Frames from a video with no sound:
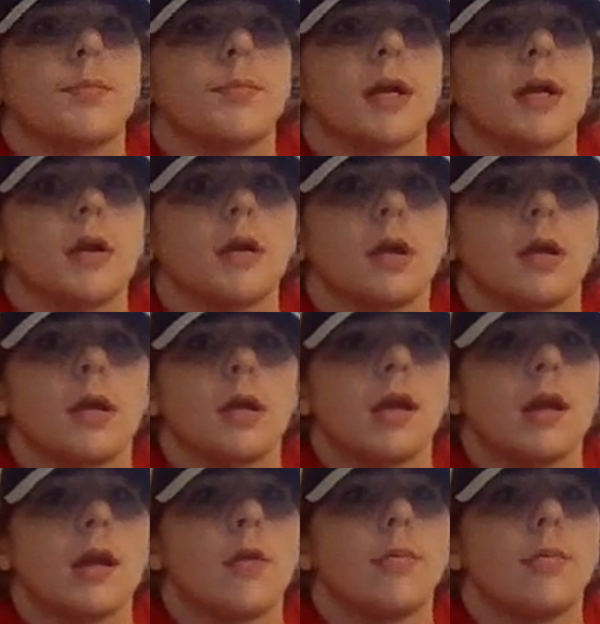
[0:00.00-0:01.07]
good player
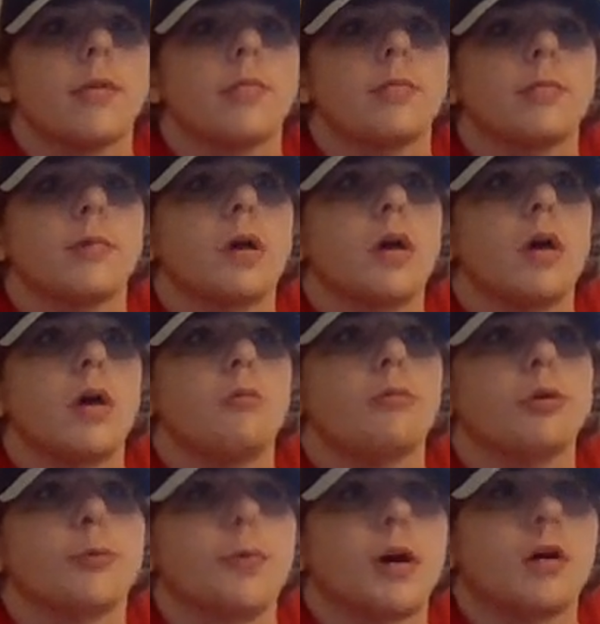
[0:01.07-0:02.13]
and help
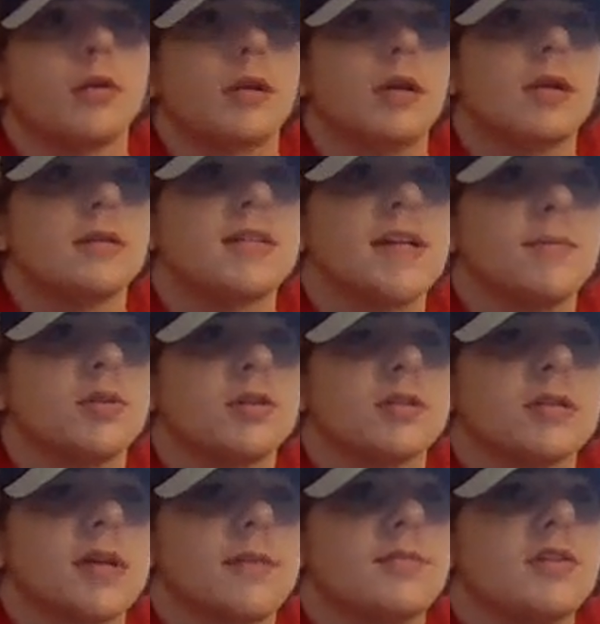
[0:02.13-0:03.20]
propel the
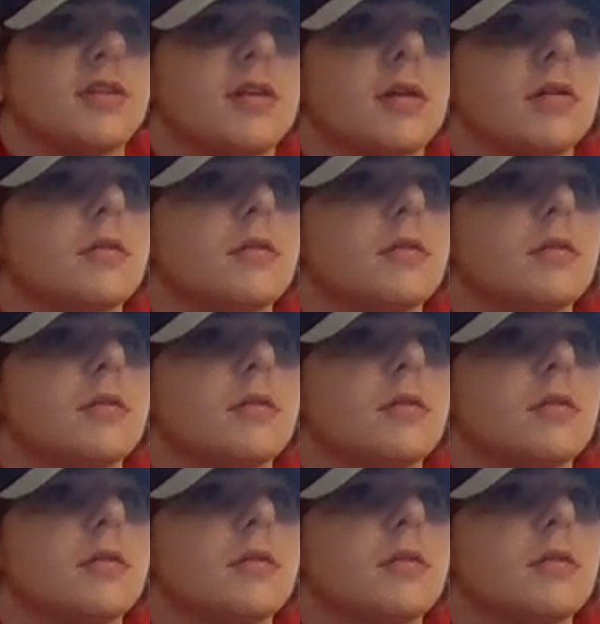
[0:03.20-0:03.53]
Sabres up